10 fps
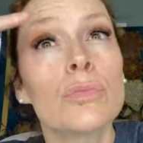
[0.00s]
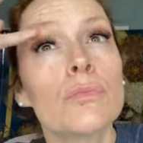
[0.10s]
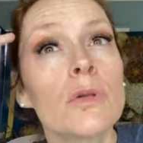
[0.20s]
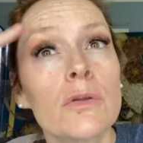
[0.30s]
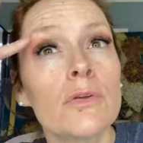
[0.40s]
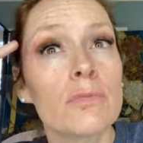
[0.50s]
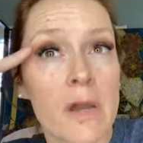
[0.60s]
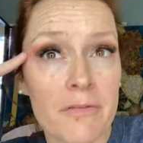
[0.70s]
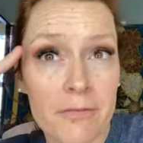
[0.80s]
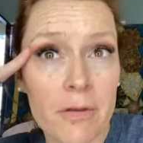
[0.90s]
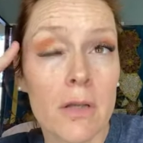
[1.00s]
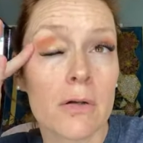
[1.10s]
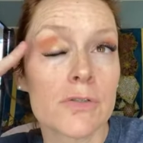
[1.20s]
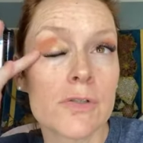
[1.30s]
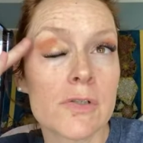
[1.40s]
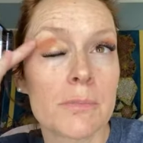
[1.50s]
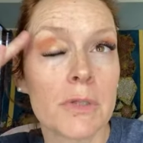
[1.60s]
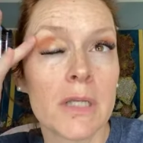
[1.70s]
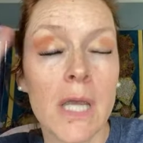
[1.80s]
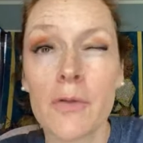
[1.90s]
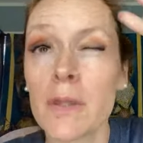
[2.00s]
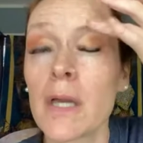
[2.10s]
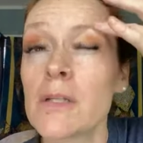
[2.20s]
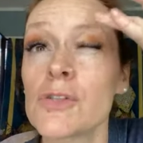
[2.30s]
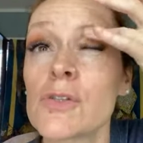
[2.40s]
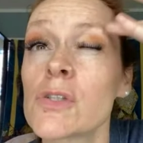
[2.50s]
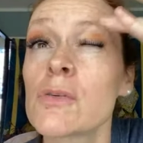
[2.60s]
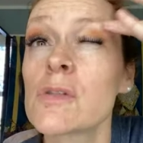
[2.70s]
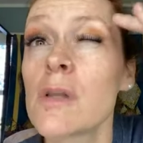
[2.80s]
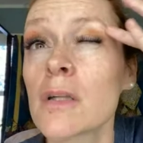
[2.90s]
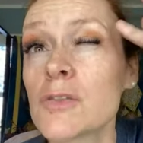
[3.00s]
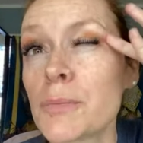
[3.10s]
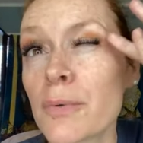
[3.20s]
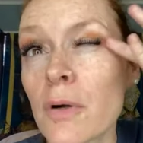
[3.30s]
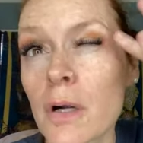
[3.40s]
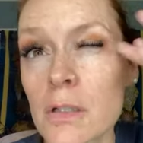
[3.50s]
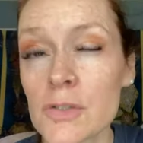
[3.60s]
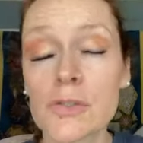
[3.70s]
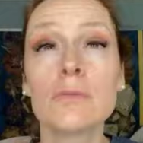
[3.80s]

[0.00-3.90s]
I'm gonna use my finger just to blend out the edges so it's not super harsh.